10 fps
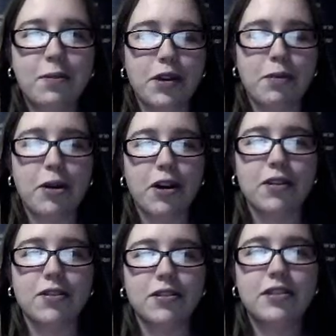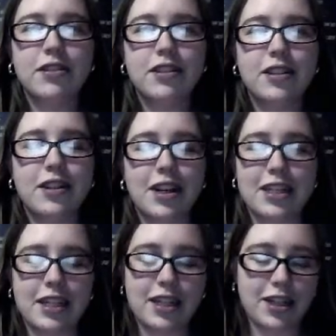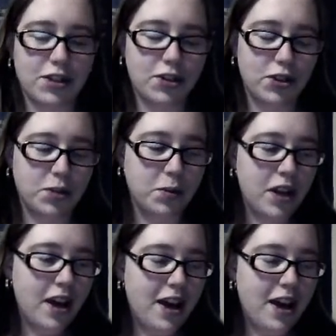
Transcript: William Hartnell, classic Doctor Who.